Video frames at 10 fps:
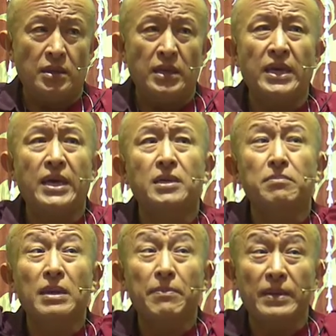
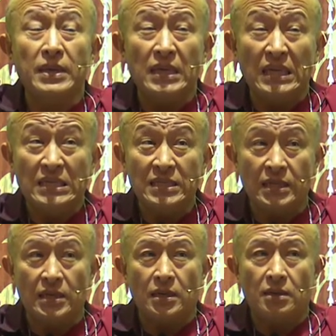and maybe
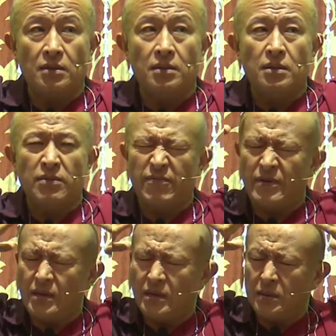India,
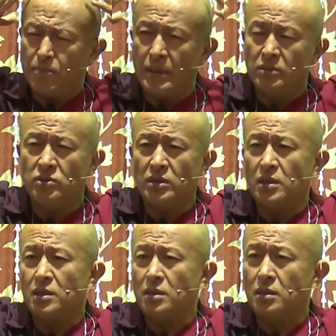very
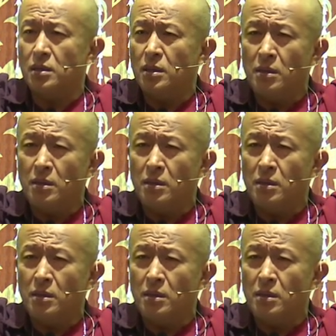patriarchal.